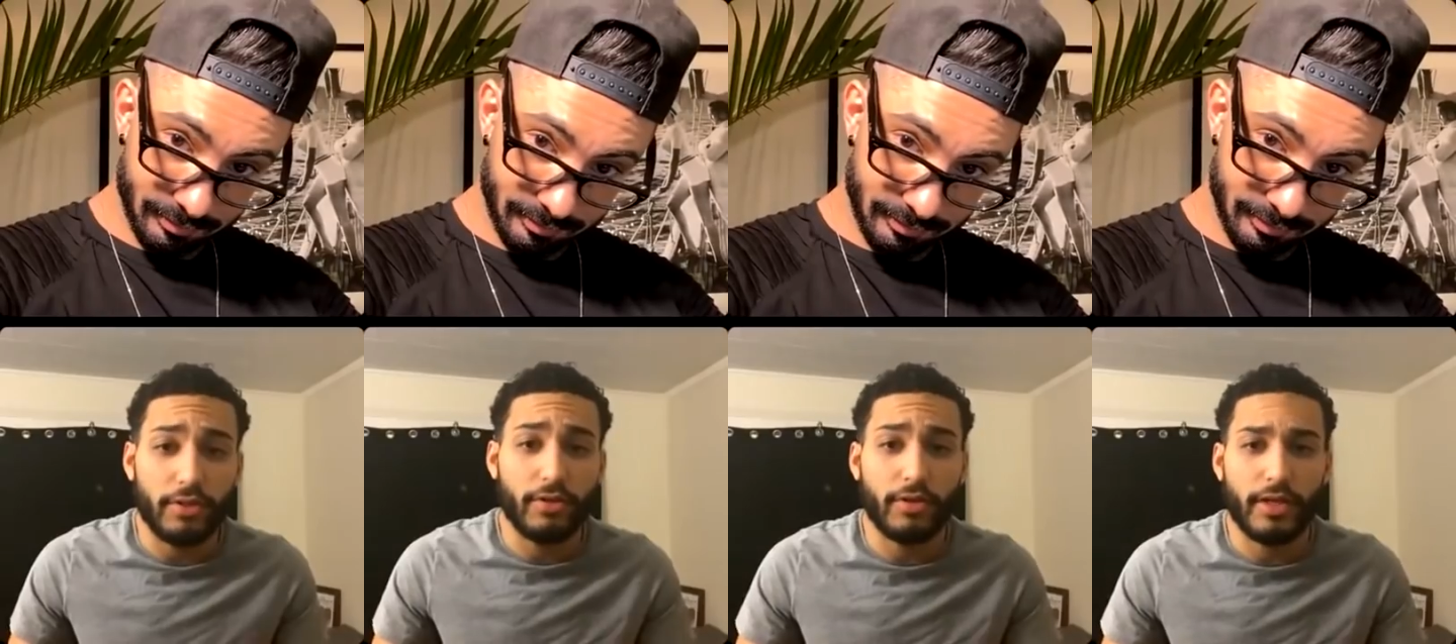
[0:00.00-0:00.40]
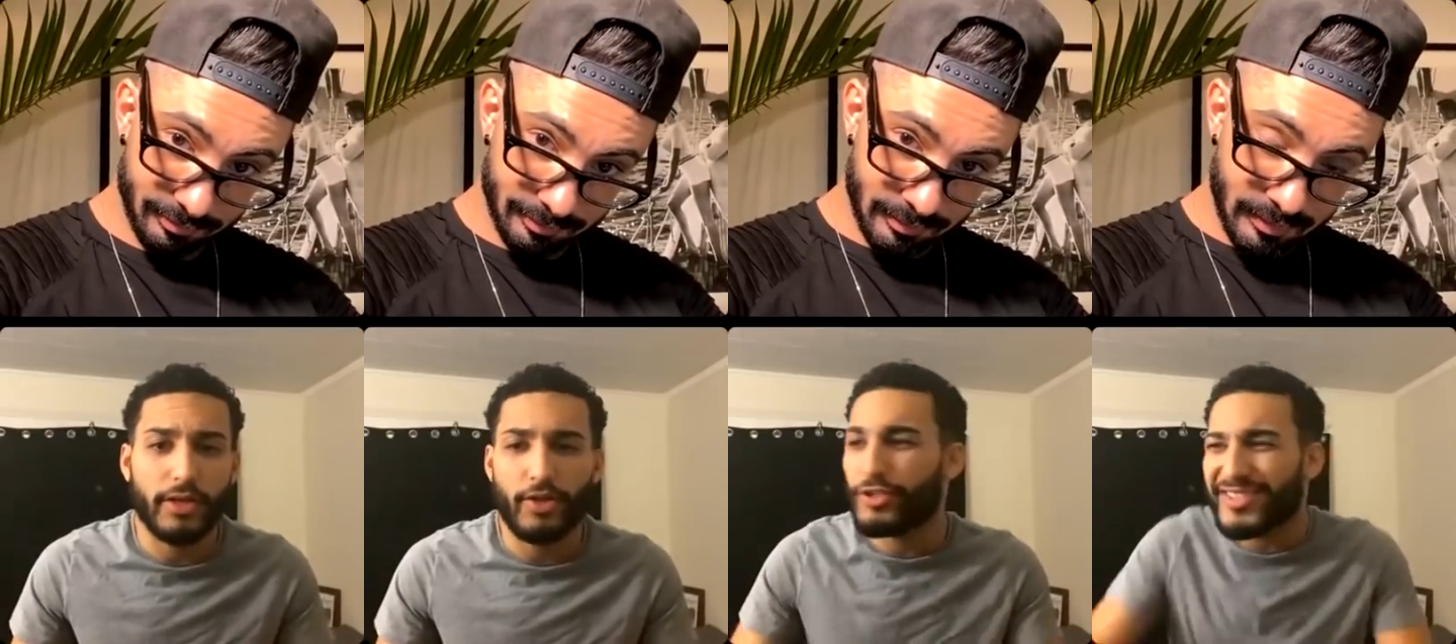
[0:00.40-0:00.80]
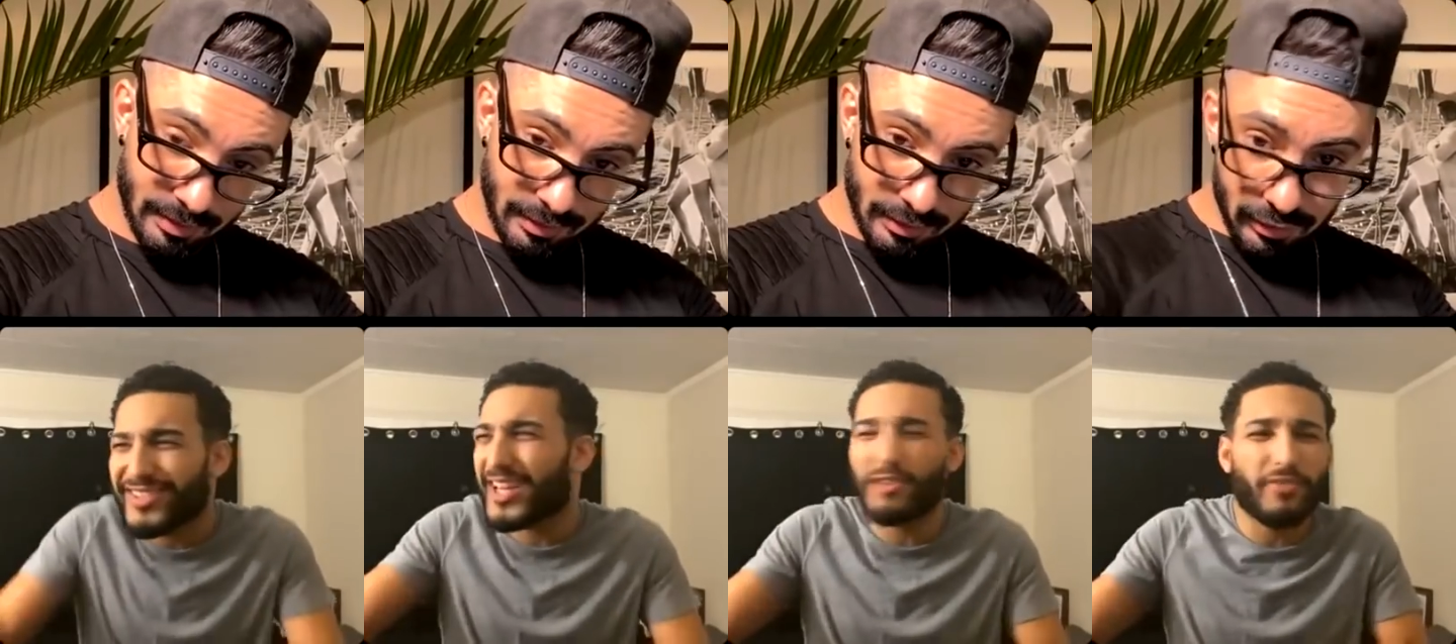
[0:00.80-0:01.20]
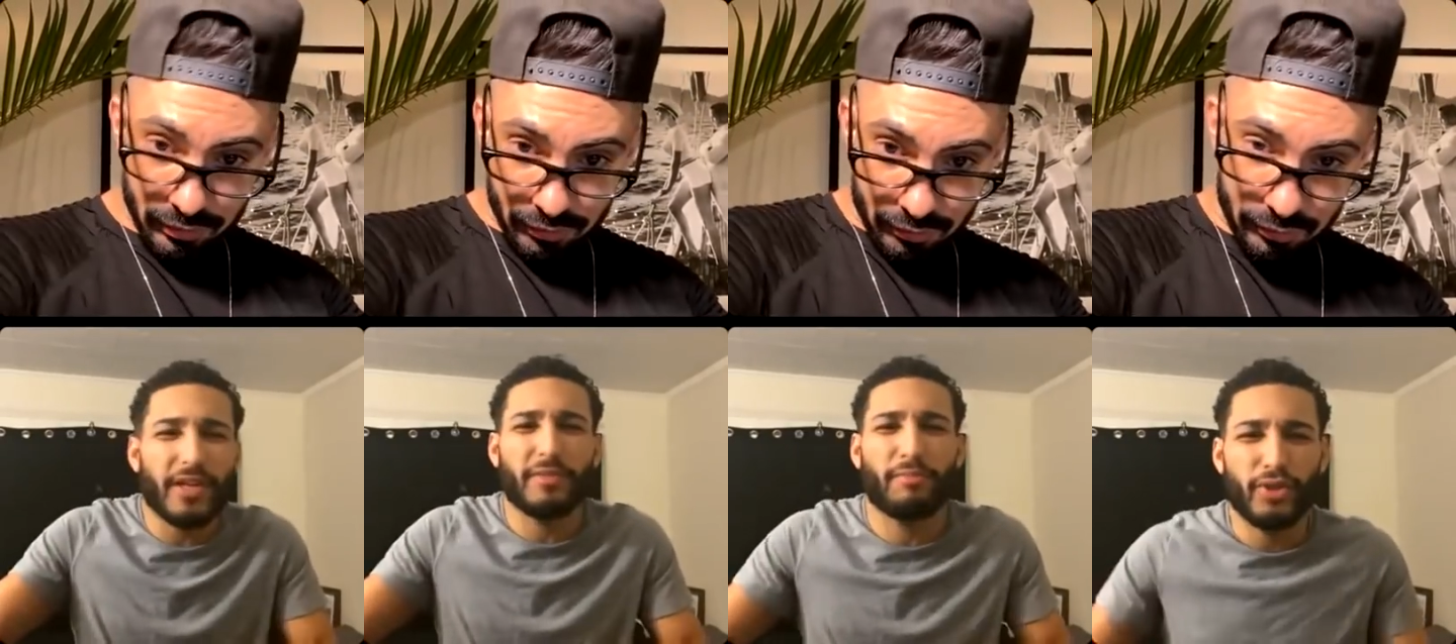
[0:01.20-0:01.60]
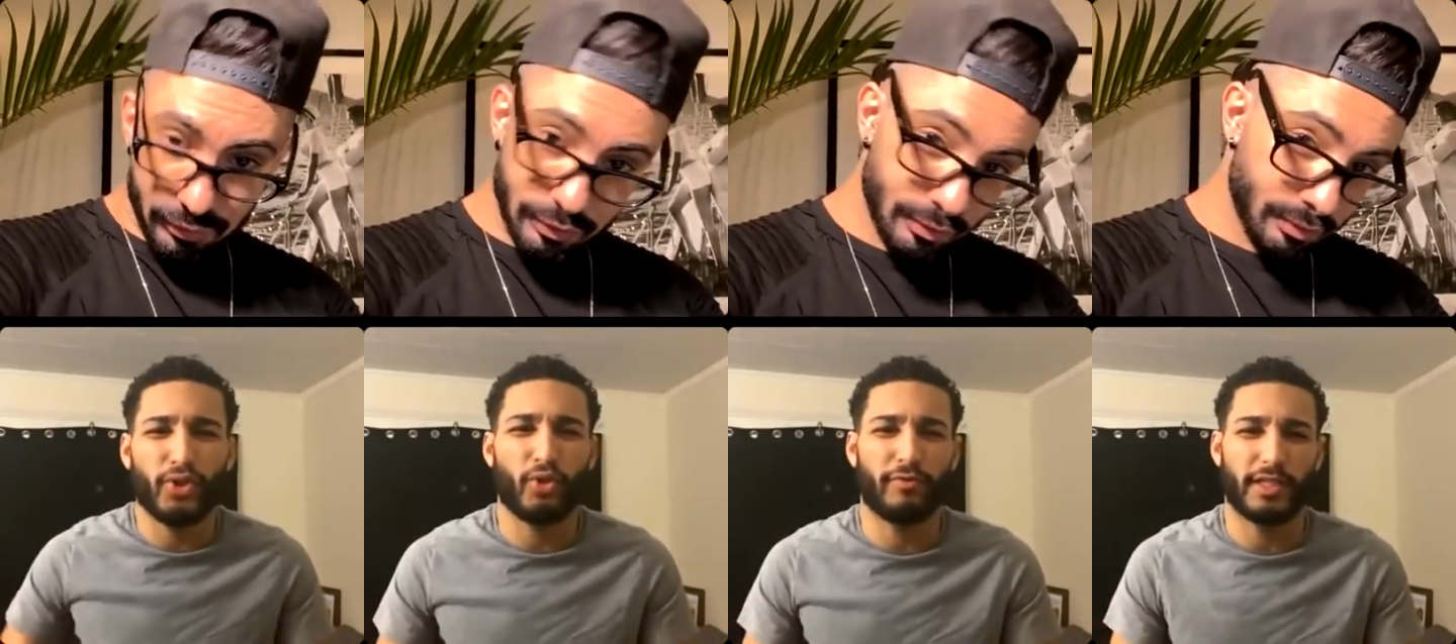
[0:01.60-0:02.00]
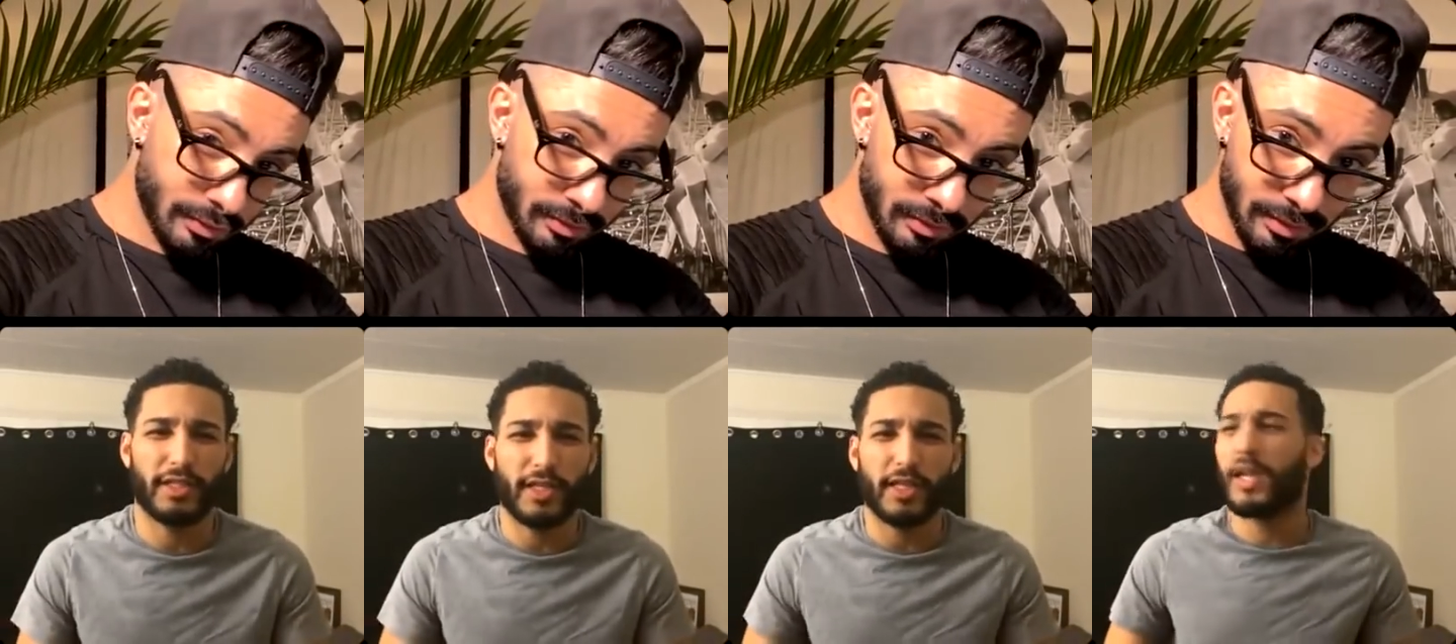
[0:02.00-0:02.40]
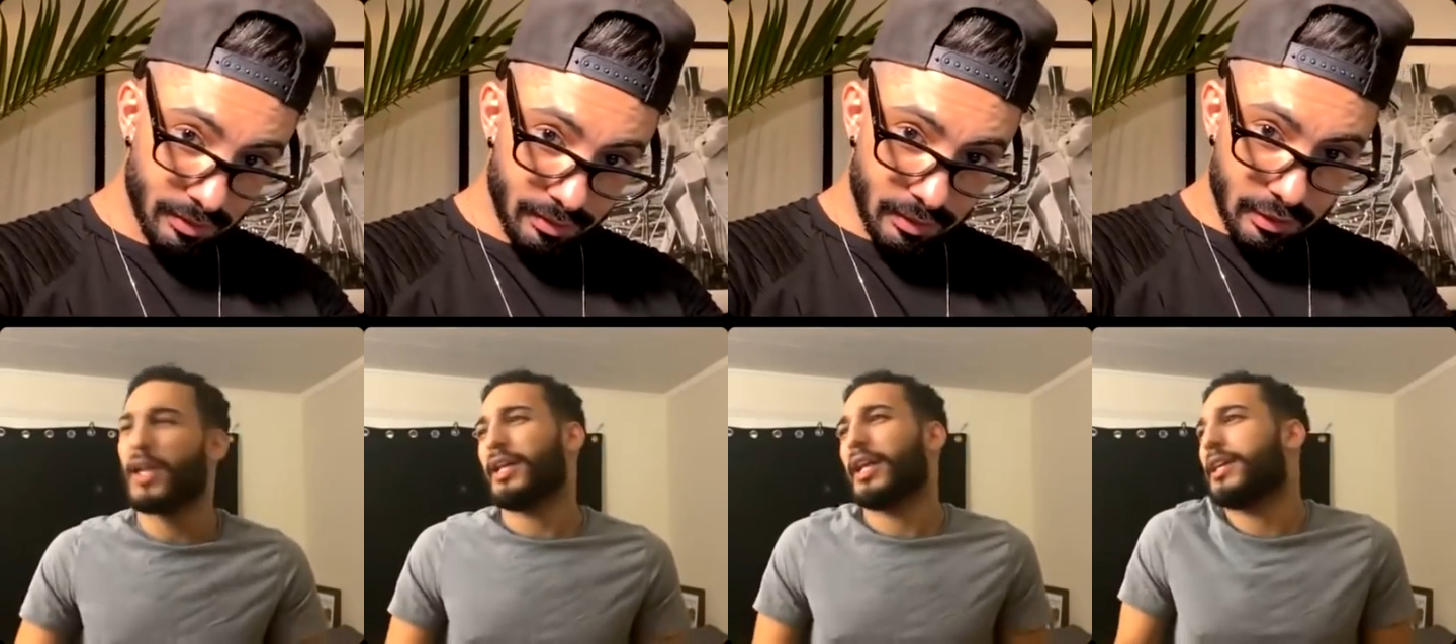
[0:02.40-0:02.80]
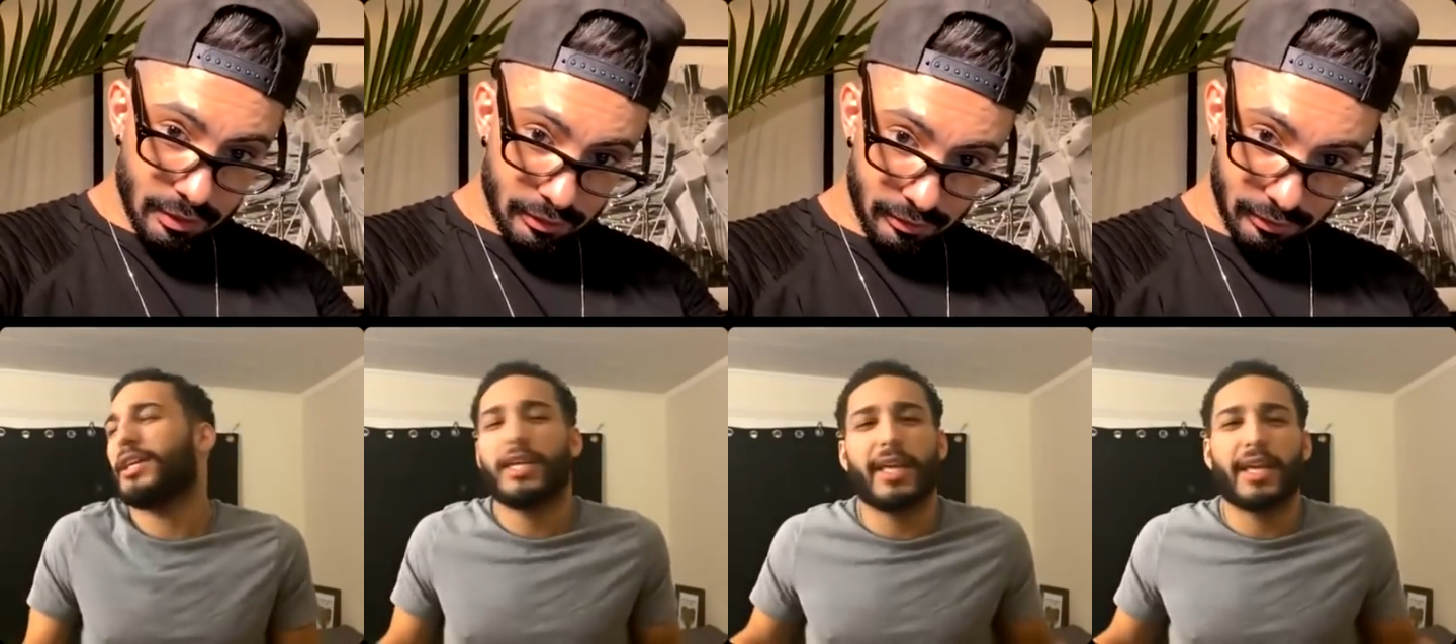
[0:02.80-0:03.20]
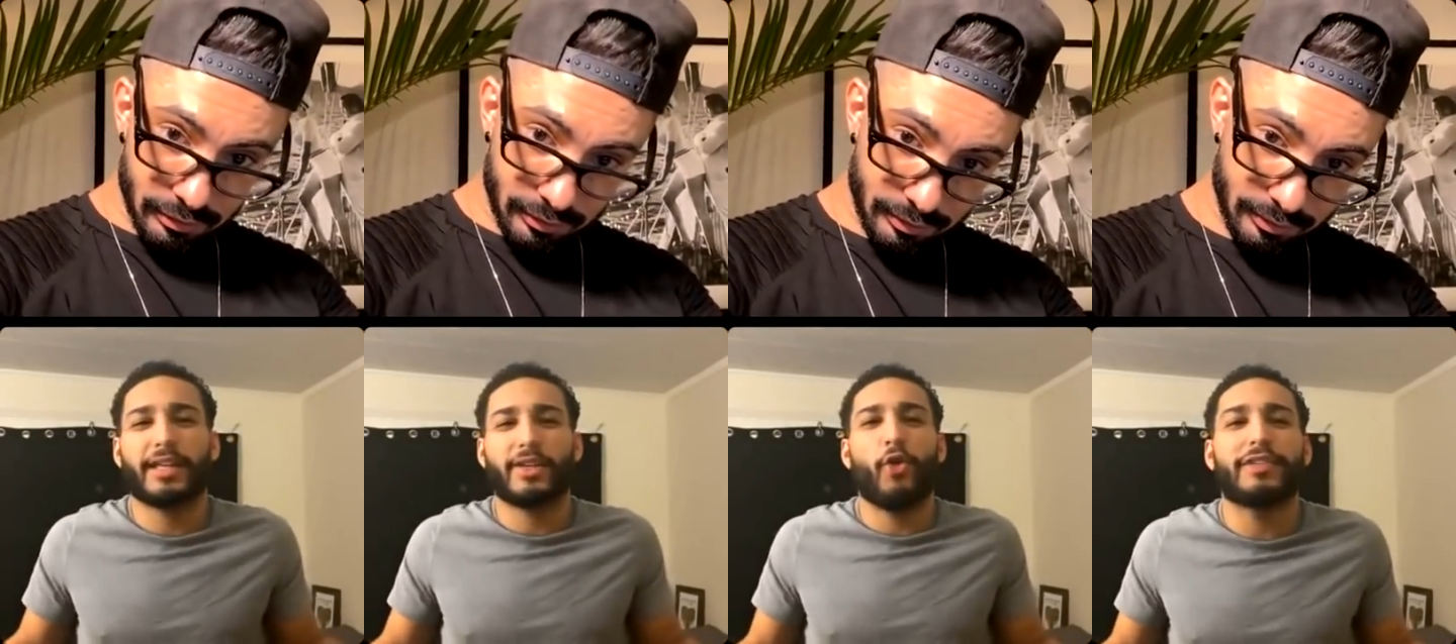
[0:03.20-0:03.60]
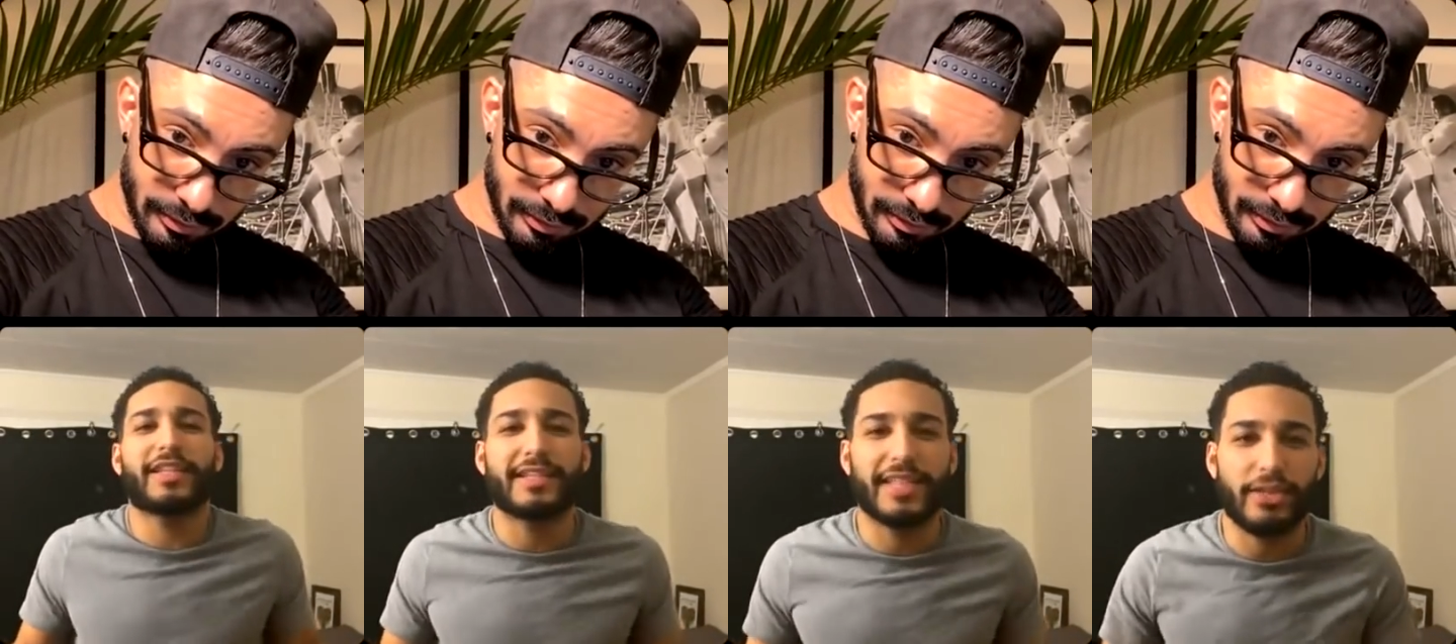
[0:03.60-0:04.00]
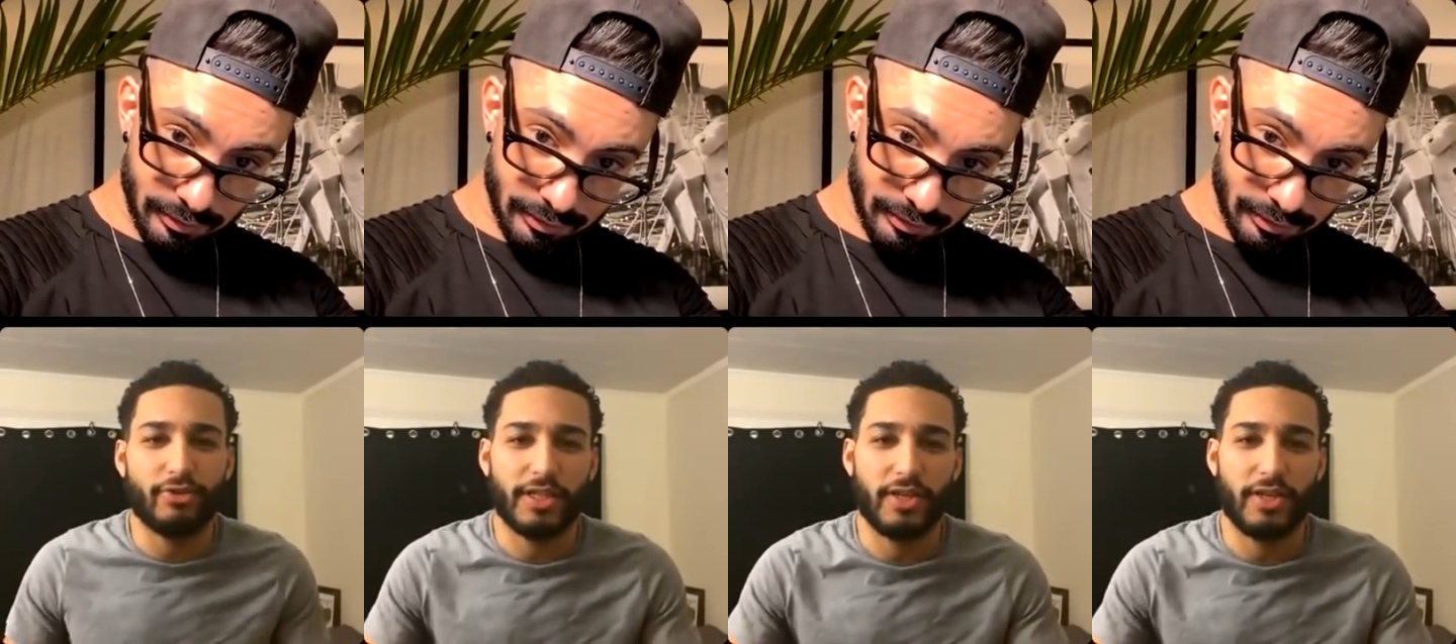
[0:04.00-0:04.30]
something, do it. You know, you just look like a fucking pushover. You dig? Like, no one's going to